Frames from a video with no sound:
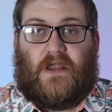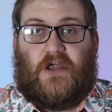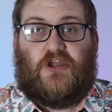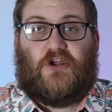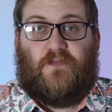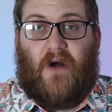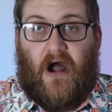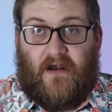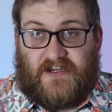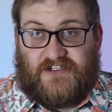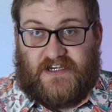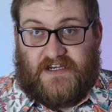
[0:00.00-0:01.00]
you could part
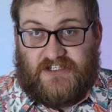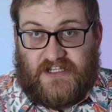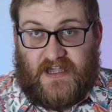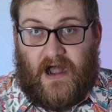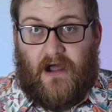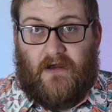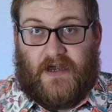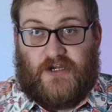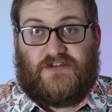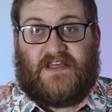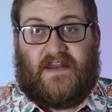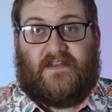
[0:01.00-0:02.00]
exchange the car and
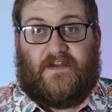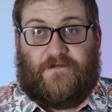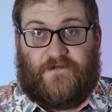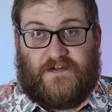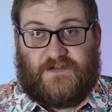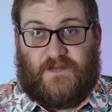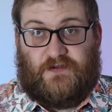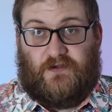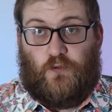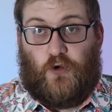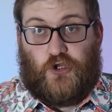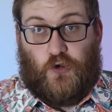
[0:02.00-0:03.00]
use any difference
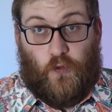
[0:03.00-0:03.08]
between what you